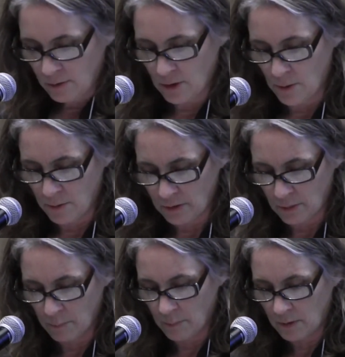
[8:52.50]
So
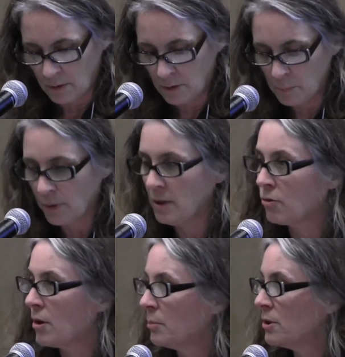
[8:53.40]
some pretty
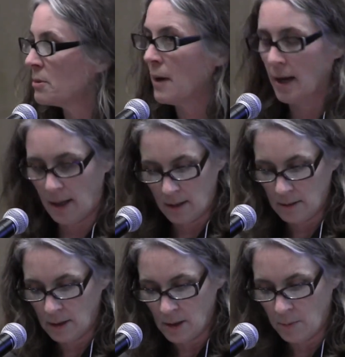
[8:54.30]
strong pushback,
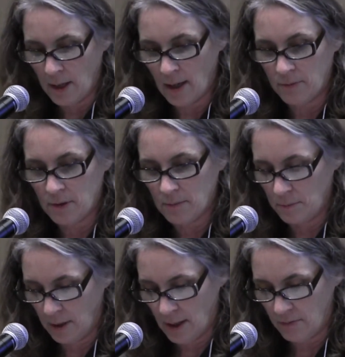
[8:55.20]
and we have
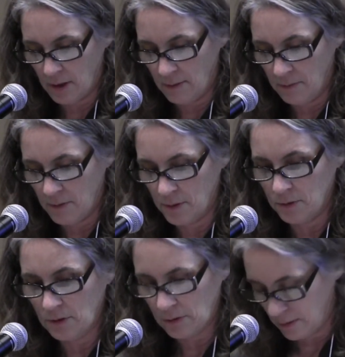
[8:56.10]
to give
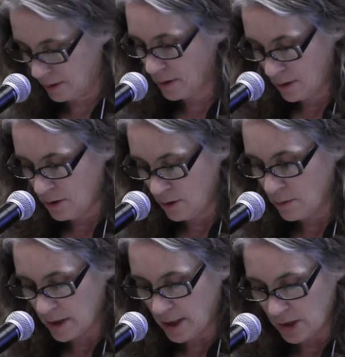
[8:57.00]
those
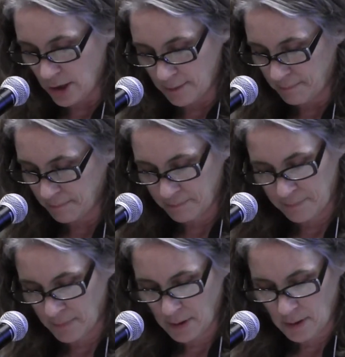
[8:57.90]
due attention,
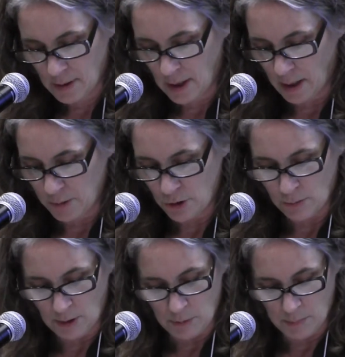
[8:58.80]
and I'm
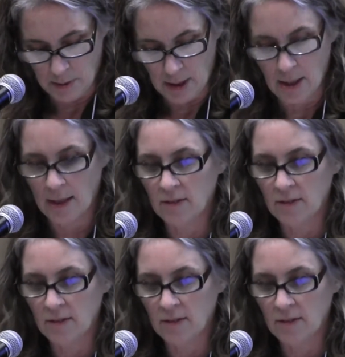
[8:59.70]
sure we will be.